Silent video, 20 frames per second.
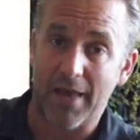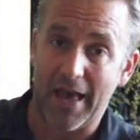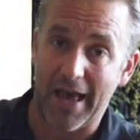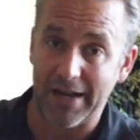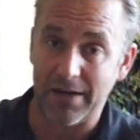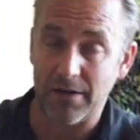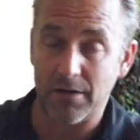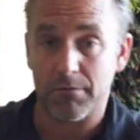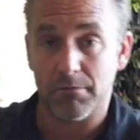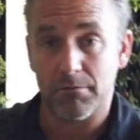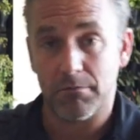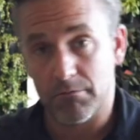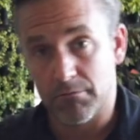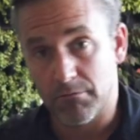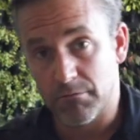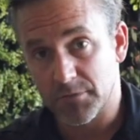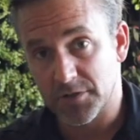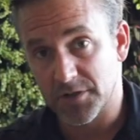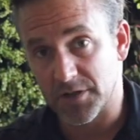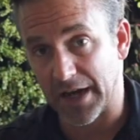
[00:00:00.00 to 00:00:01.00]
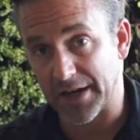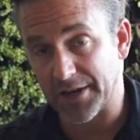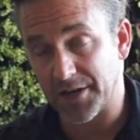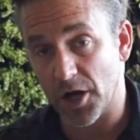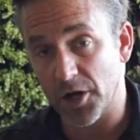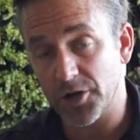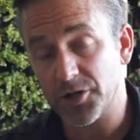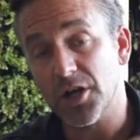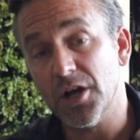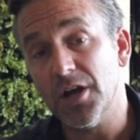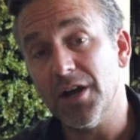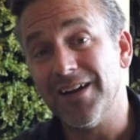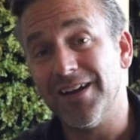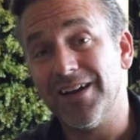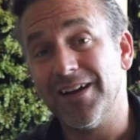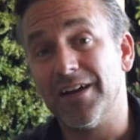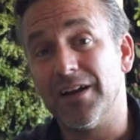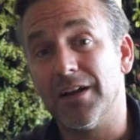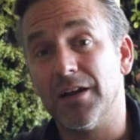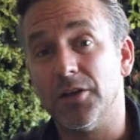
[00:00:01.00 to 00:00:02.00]
and side note,
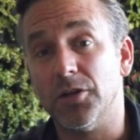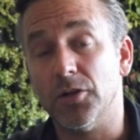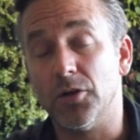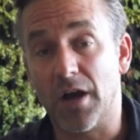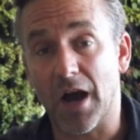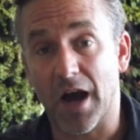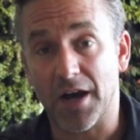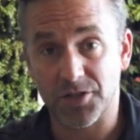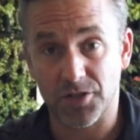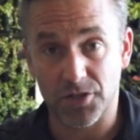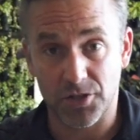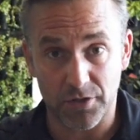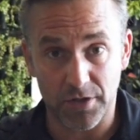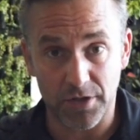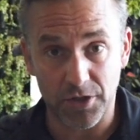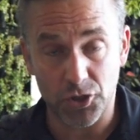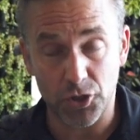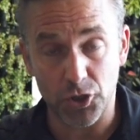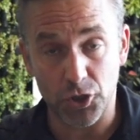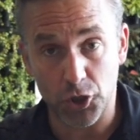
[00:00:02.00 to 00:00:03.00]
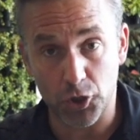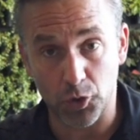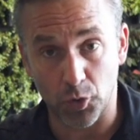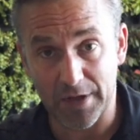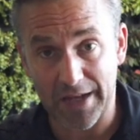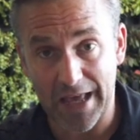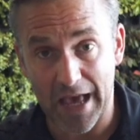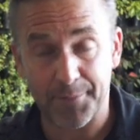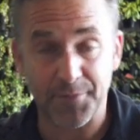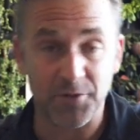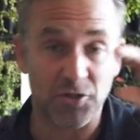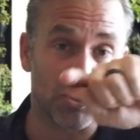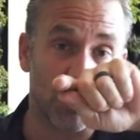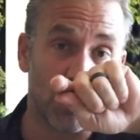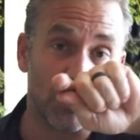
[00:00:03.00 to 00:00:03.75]
you guys are doing too short captions.